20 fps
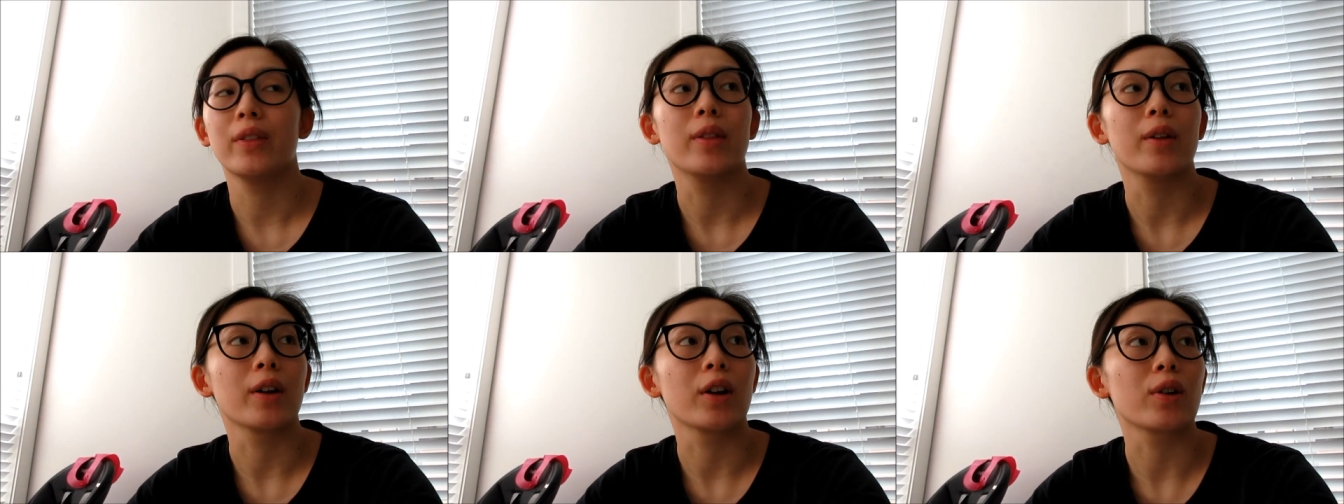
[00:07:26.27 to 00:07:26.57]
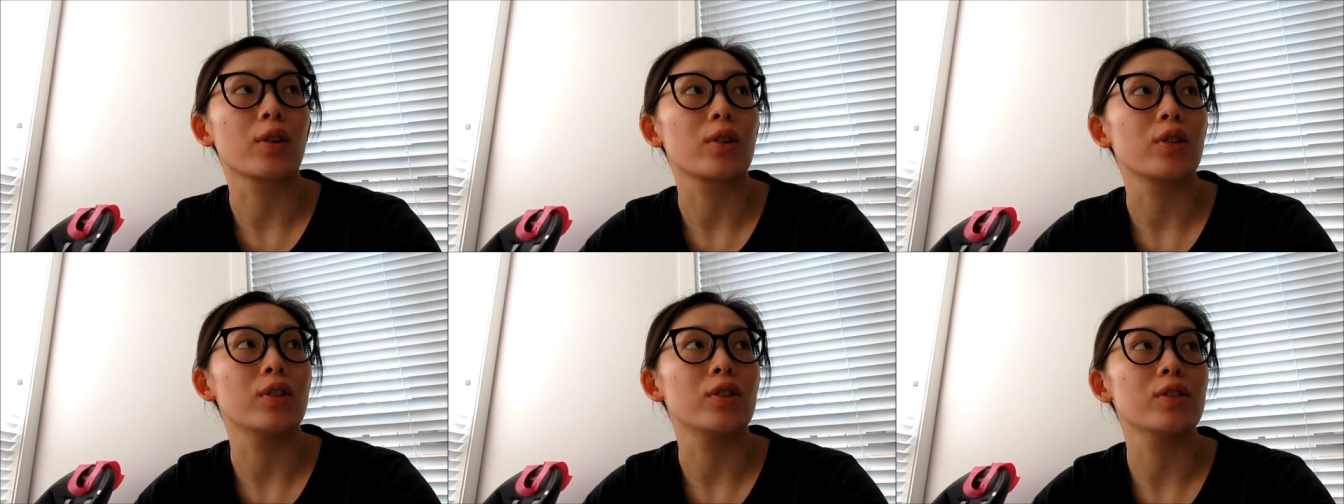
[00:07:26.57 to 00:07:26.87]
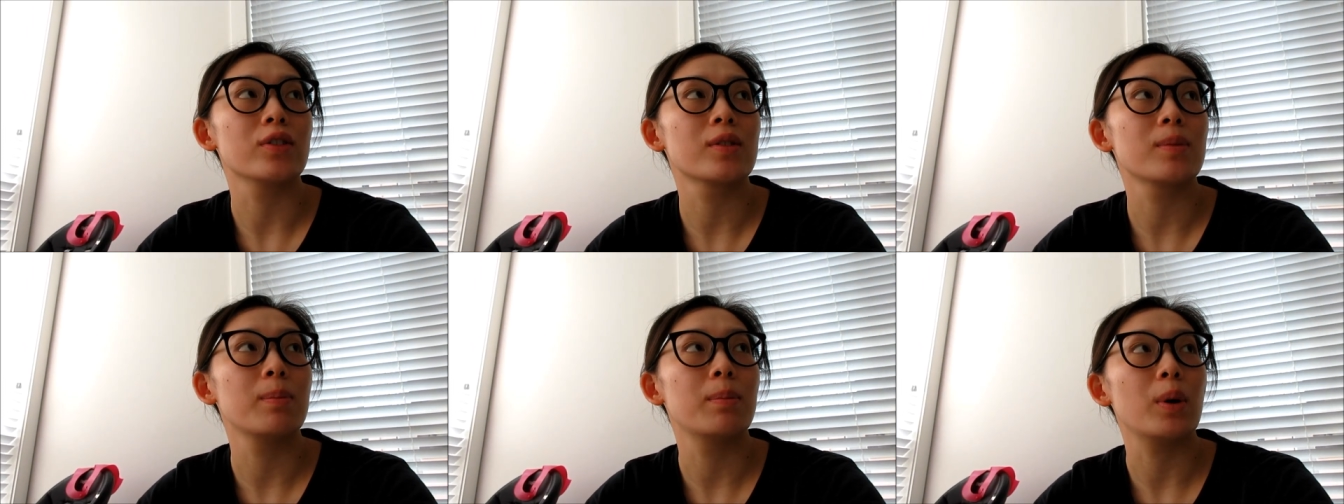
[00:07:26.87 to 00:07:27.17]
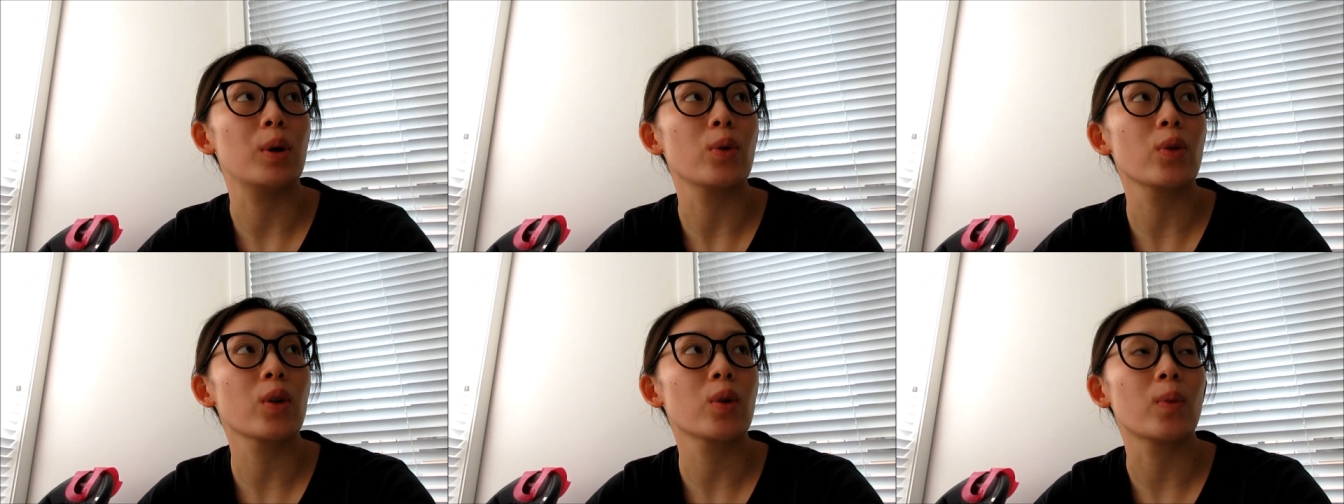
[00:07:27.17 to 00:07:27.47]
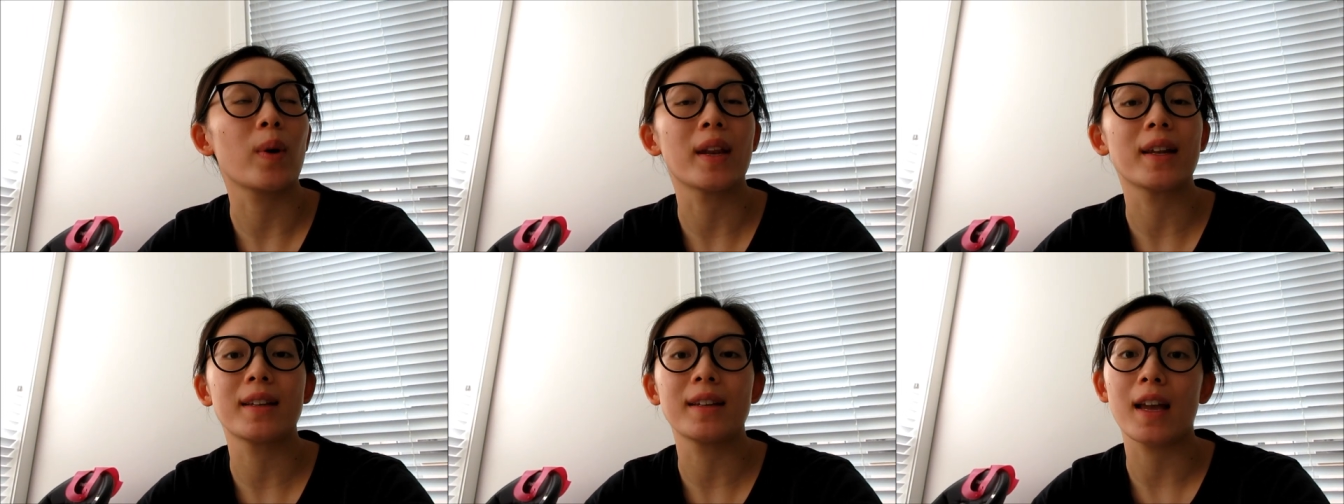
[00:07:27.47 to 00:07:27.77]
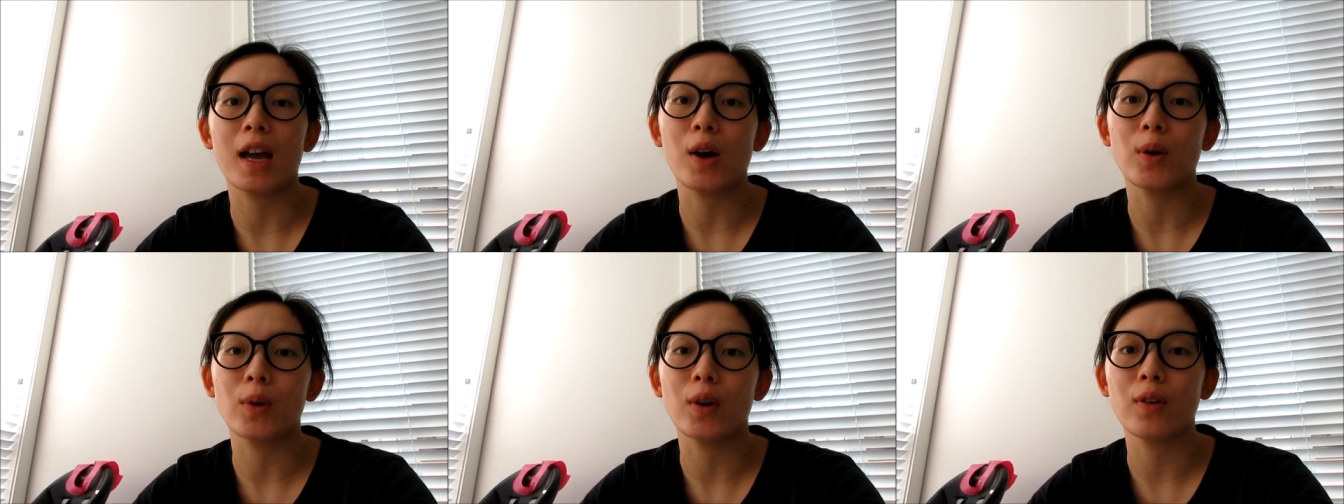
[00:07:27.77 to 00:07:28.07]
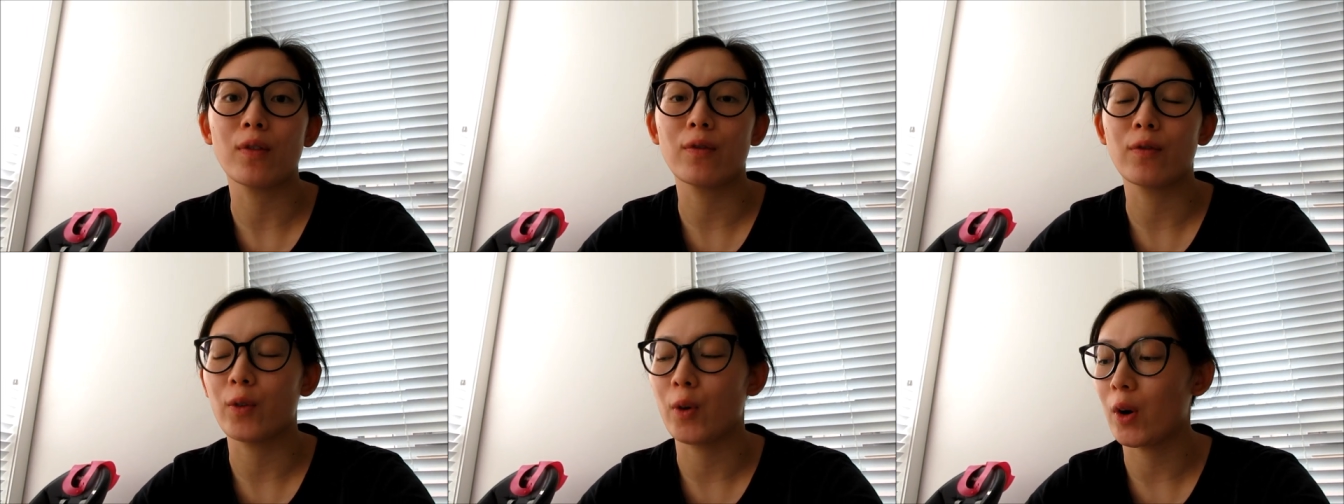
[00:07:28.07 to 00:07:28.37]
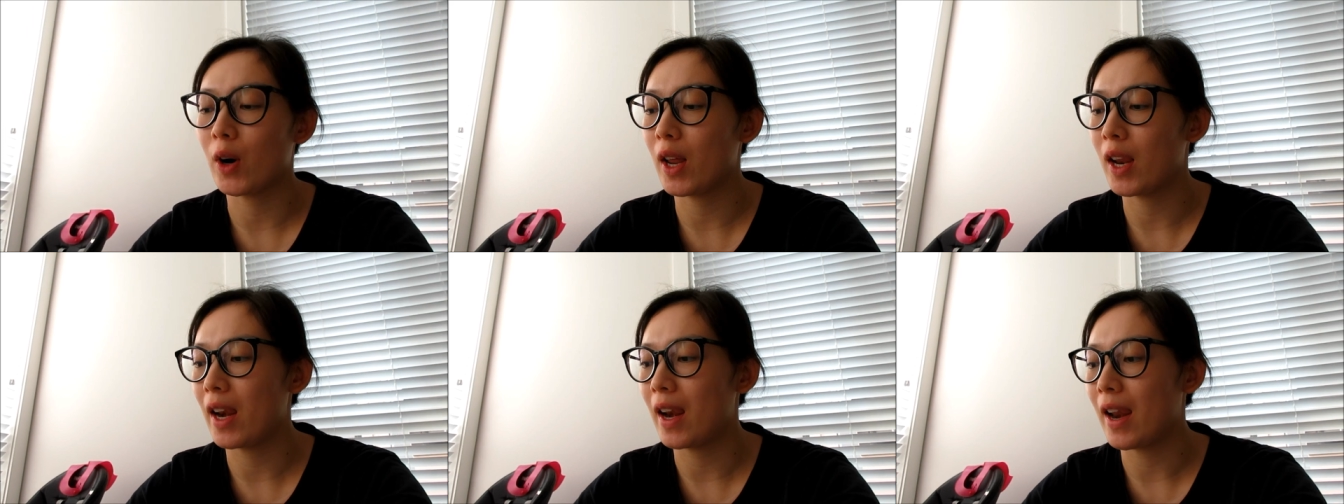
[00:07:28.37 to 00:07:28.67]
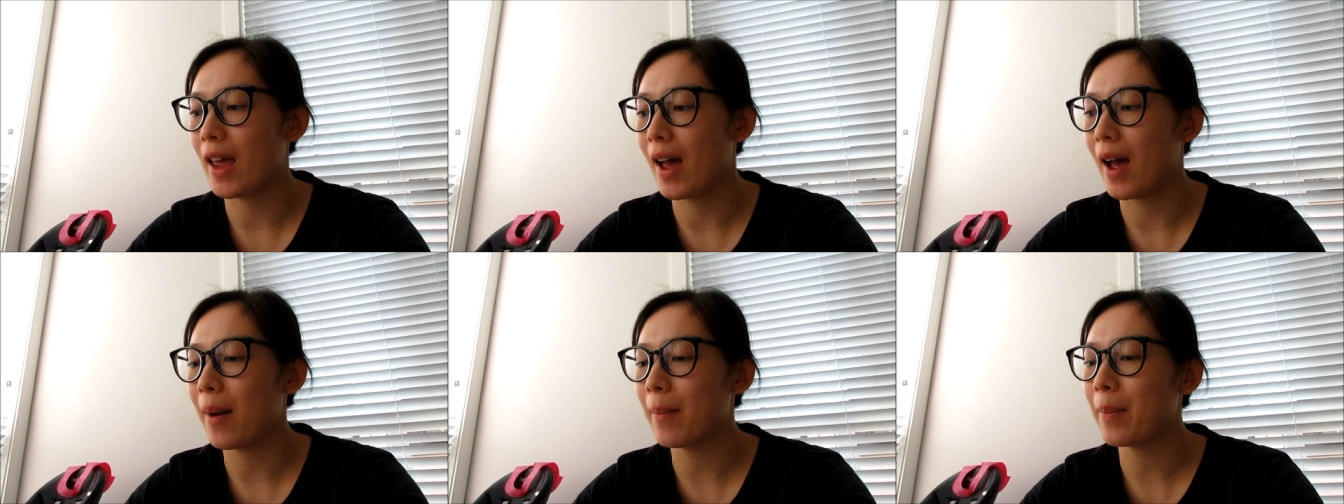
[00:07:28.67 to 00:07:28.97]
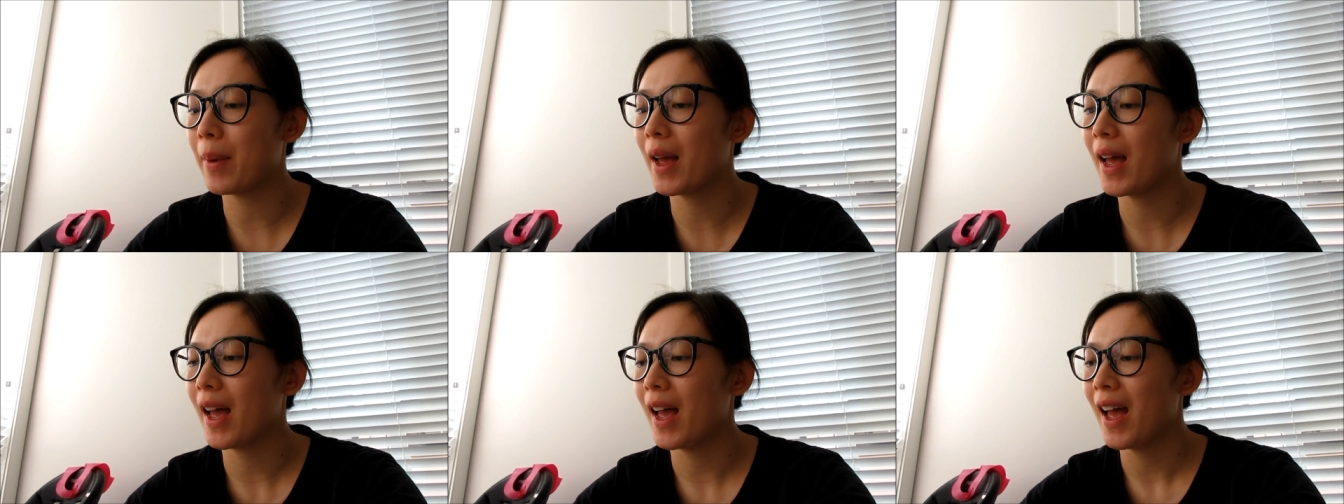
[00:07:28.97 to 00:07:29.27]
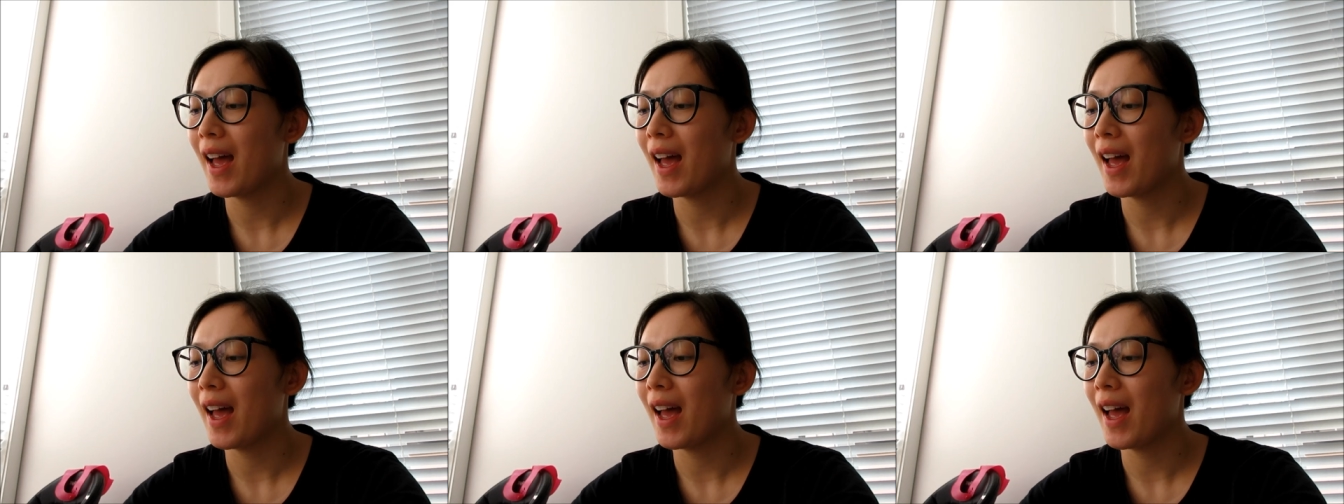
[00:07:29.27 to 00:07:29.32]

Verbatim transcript: the girls both went down for a nap